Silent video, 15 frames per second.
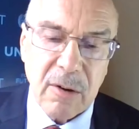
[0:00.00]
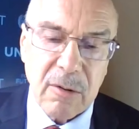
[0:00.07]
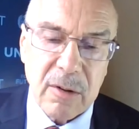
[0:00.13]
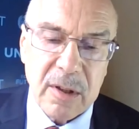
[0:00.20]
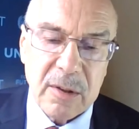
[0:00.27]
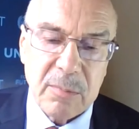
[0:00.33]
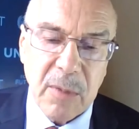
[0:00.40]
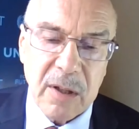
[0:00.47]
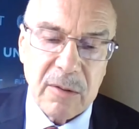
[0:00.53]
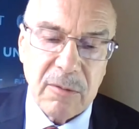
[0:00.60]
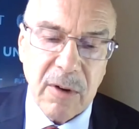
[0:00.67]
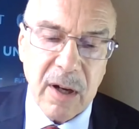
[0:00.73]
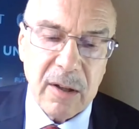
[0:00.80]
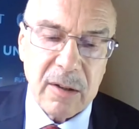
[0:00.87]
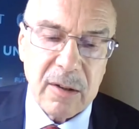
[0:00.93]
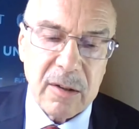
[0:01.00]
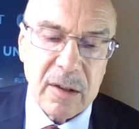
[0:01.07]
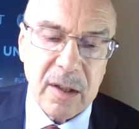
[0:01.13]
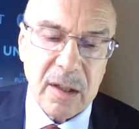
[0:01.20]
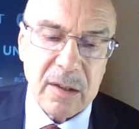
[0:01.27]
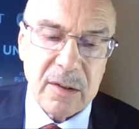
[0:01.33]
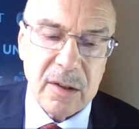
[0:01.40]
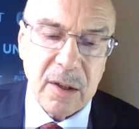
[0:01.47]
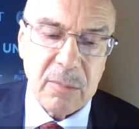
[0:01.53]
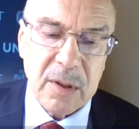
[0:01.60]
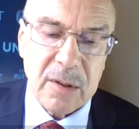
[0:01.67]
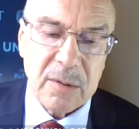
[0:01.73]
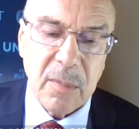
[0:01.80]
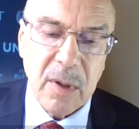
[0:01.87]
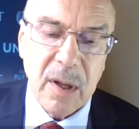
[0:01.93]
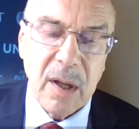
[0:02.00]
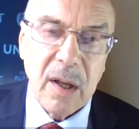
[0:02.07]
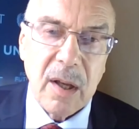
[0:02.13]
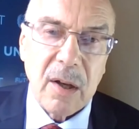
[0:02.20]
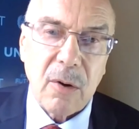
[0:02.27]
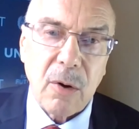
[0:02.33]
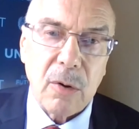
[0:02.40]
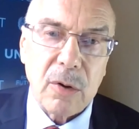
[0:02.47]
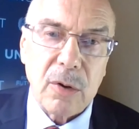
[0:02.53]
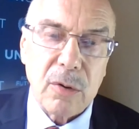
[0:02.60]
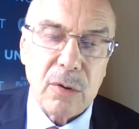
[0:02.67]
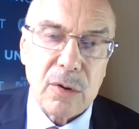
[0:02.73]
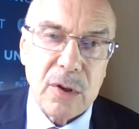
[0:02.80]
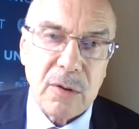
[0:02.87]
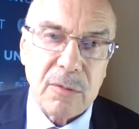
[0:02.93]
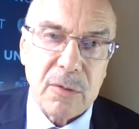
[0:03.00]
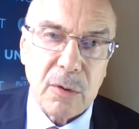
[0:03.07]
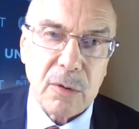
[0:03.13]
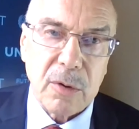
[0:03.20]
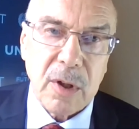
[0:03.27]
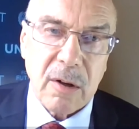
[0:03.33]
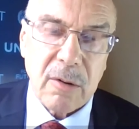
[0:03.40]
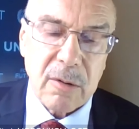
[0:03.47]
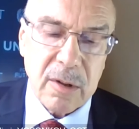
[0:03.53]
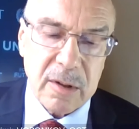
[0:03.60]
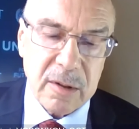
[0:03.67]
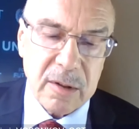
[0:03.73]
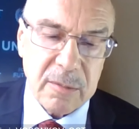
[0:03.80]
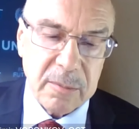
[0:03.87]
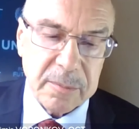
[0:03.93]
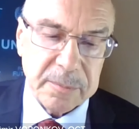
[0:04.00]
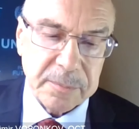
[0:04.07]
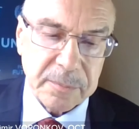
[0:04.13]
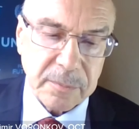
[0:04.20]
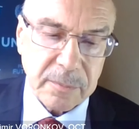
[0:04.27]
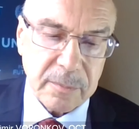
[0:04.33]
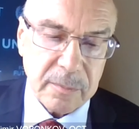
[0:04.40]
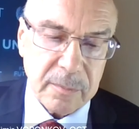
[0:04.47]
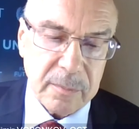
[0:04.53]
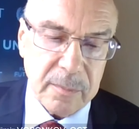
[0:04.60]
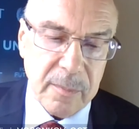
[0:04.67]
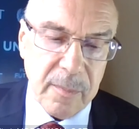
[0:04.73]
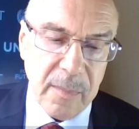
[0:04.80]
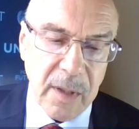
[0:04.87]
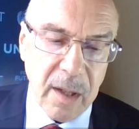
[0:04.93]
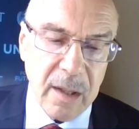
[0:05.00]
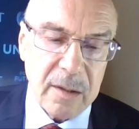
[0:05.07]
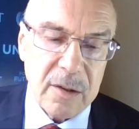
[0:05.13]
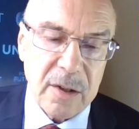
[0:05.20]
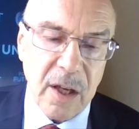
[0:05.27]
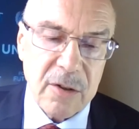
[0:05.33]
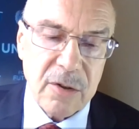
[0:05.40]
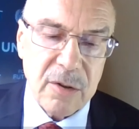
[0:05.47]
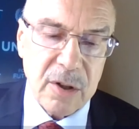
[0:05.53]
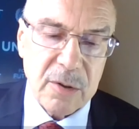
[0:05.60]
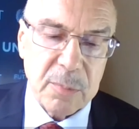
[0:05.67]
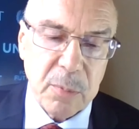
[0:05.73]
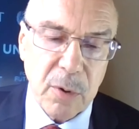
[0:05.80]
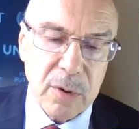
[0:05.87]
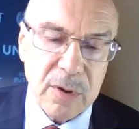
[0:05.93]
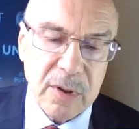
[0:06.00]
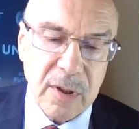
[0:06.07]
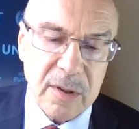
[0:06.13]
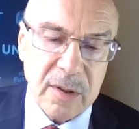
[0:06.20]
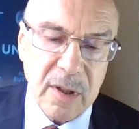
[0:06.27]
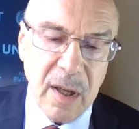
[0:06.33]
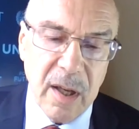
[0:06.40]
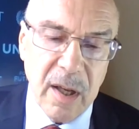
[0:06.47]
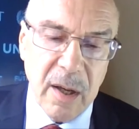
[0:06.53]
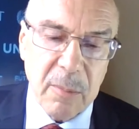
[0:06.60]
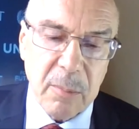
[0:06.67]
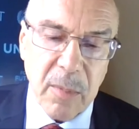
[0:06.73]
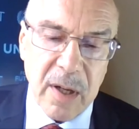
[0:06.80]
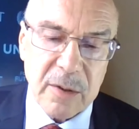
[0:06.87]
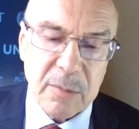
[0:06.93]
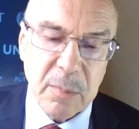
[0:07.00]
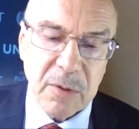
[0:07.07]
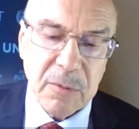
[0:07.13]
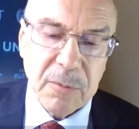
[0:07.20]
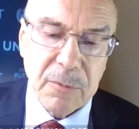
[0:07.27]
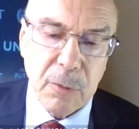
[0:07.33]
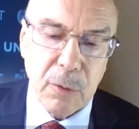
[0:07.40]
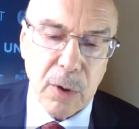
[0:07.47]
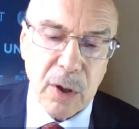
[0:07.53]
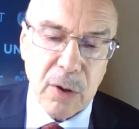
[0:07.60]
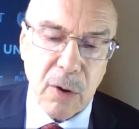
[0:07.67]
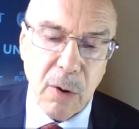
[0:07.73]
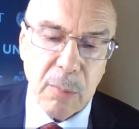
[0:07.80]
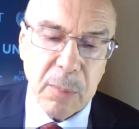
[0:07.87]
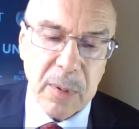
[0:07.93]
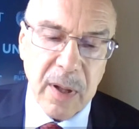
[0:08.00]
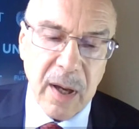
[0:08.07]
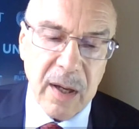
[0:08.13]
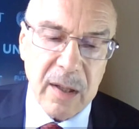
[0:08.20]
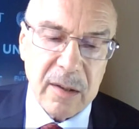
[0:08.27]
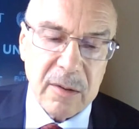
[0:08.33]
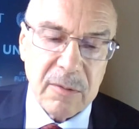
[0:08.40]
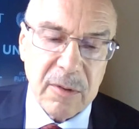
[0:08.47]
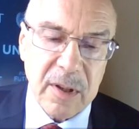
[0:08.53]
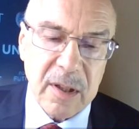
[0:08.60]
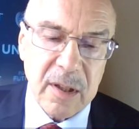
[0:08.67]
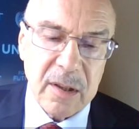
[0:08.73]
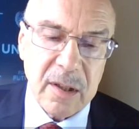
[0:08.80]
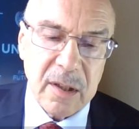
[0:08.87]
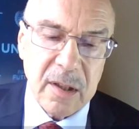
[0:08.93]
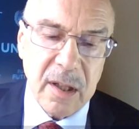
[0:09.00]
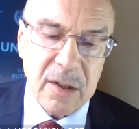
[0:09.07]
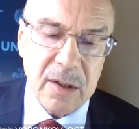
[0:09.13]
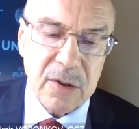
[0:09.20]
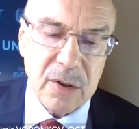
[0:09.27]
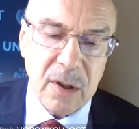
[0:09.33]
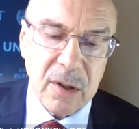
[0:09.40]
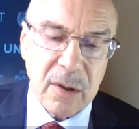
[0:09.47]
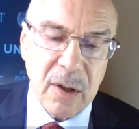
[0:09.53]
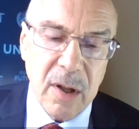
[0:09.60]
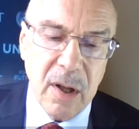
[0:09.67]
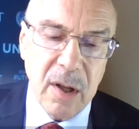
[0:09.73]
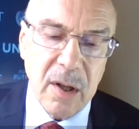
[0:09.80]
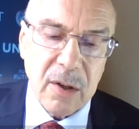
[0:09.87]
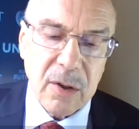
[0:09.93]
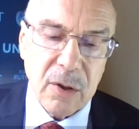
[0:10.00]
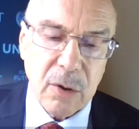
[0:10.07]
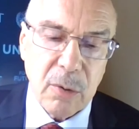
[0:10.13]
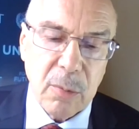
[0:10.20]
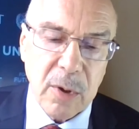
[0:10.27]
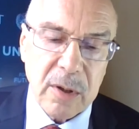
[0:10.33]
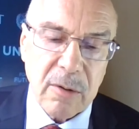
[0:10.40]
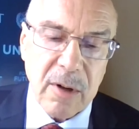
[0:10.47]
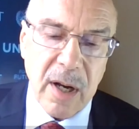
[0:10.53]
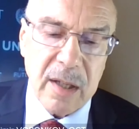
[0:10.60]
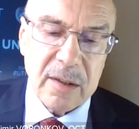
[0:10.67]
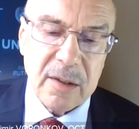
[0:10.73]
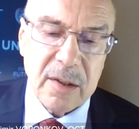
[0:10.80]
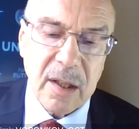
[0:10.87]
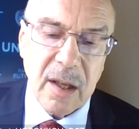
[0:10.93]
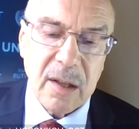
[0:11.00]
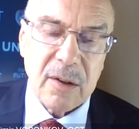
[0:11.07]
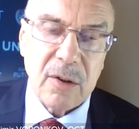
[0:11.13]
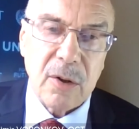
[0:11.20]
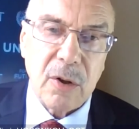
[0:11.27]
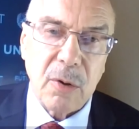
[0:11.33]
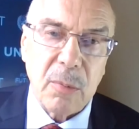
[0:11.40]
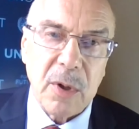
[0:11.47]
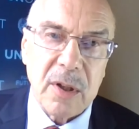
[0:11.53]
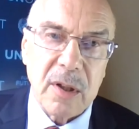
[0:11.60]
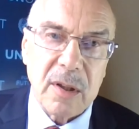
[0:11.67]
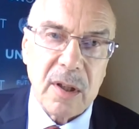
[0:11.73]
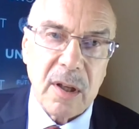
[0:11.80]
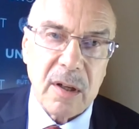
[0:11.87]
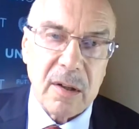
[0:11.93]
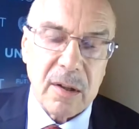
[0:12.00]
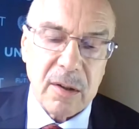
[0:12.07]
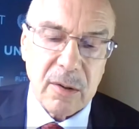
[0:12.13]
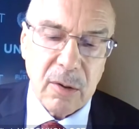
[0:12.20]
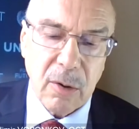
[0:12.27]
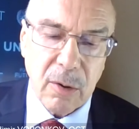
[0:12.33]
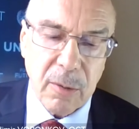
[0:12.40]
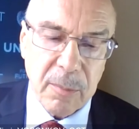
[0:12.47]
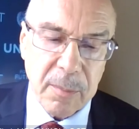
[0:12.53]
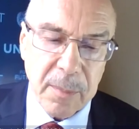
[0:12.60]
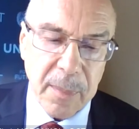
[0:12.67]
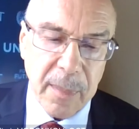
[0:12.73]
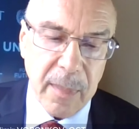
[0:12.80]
terrorism and violent extremism conducive to terrorism. And such responses must be fully compliant with international human rights and humanitarian law.